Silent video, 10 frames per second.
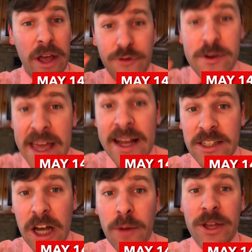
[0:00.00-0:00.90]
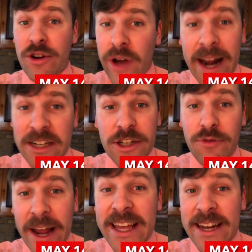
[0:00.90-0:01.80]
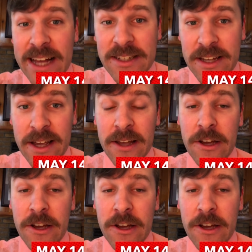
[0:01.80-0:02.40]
If you can't tell me, you're not actually writing an essay,